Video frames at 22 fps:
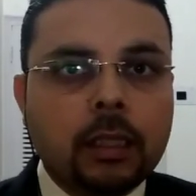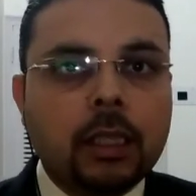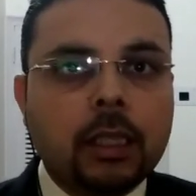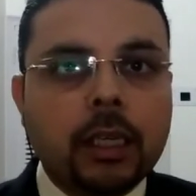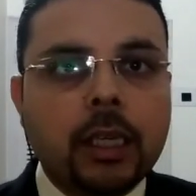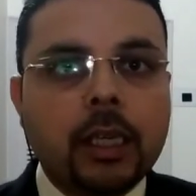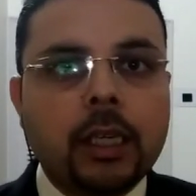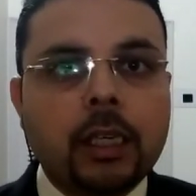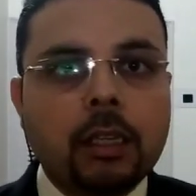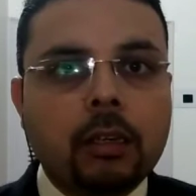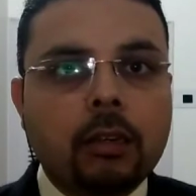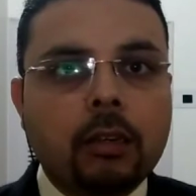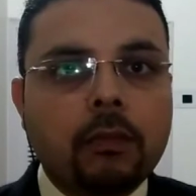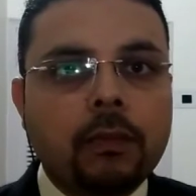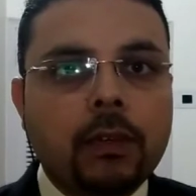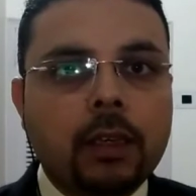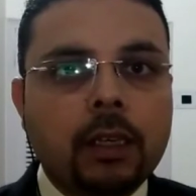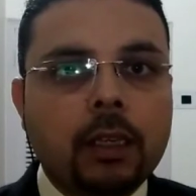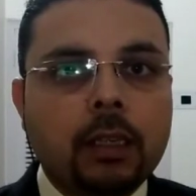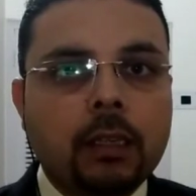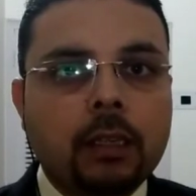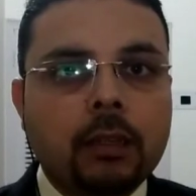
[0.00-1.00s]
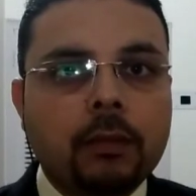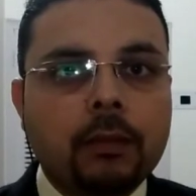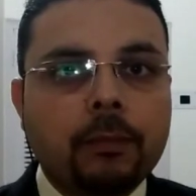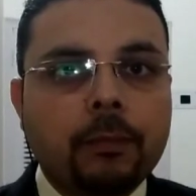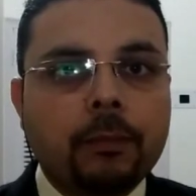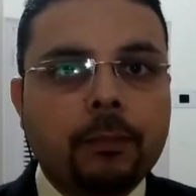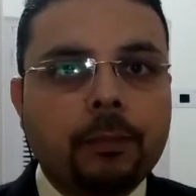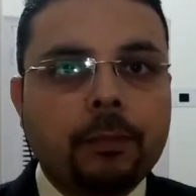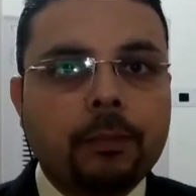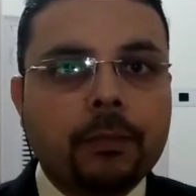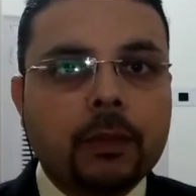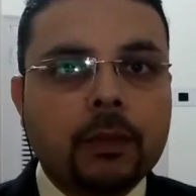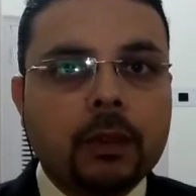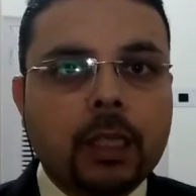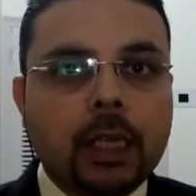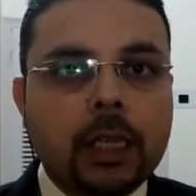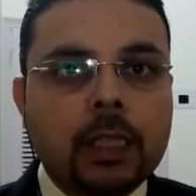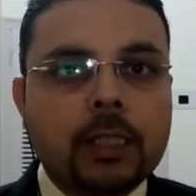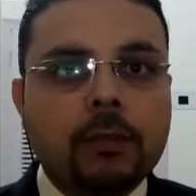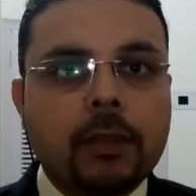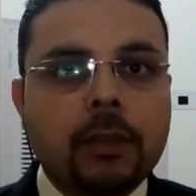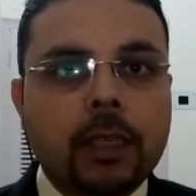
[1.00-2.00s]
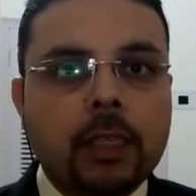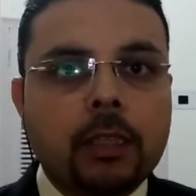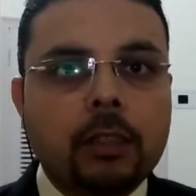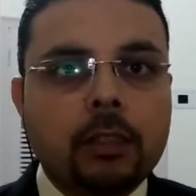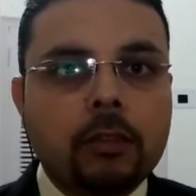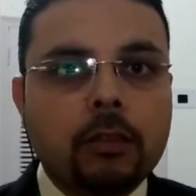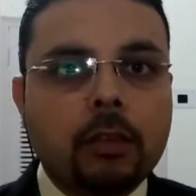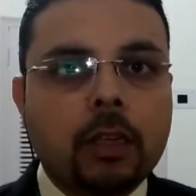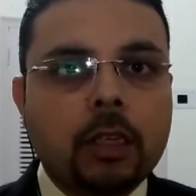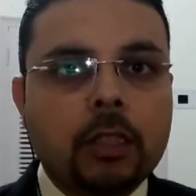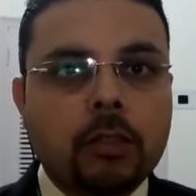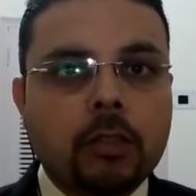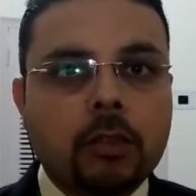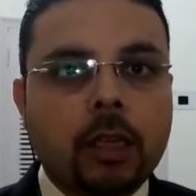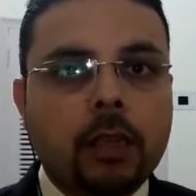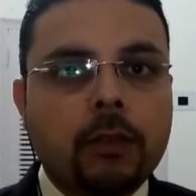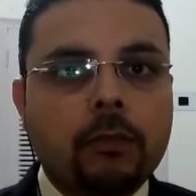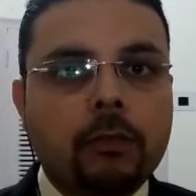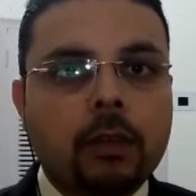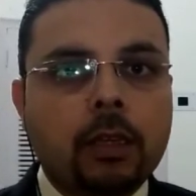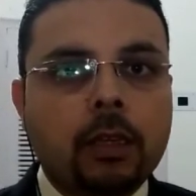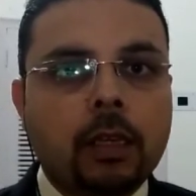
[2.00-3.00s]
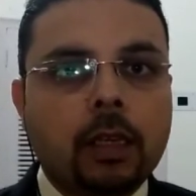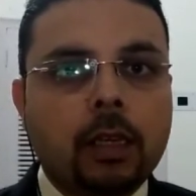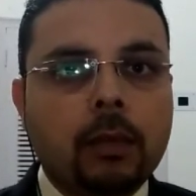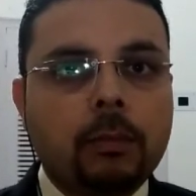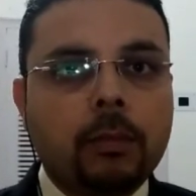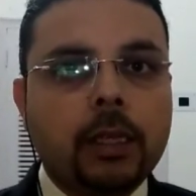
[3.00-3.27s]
creator of love, that's when you are joyful,